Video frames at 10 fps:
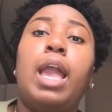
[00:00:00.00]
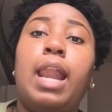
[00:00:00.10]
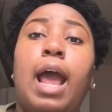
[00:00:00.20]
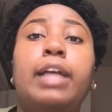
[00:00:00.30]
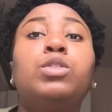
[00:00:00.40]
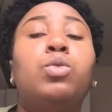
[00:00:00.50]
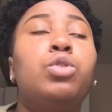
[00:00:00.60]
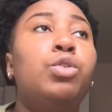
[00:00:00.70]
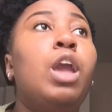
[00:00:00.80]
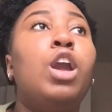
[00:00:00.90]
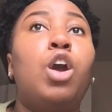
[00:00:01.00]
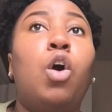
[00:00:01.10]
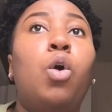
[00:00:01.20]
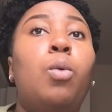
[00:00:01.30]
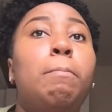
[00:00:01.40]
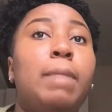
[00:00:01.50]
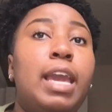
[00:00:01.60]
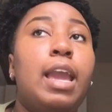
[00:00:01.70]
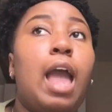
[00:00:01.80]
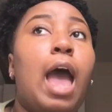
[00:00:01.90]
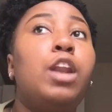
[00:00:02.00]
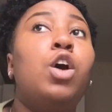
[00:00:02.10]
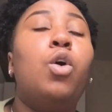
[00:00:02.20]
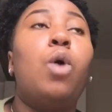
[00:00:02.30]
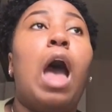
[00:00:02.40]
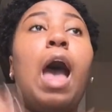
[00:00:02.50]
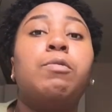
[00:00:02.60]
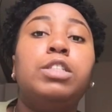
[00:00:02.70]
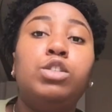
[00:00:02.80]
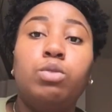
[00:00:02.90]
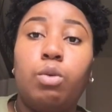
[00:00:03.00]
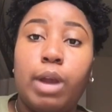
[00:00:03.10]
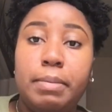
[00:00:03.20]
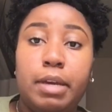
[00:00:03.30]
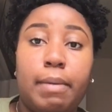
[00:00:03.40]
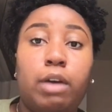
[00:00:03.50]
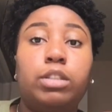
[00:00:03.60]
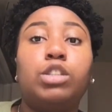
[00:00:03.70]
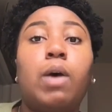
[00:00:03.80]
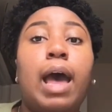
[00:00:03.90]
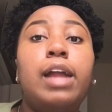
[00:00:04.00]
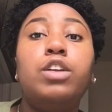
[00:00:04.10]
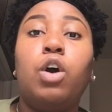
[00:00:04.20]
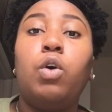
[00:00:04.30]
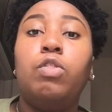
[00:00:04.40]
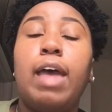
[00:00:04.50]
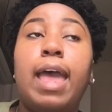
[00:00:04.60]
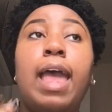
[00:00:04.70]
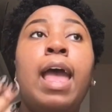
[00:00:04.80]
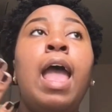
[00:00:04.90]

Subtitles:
In high school, you can go meet. I know I went to Arabian Mountain, so I know that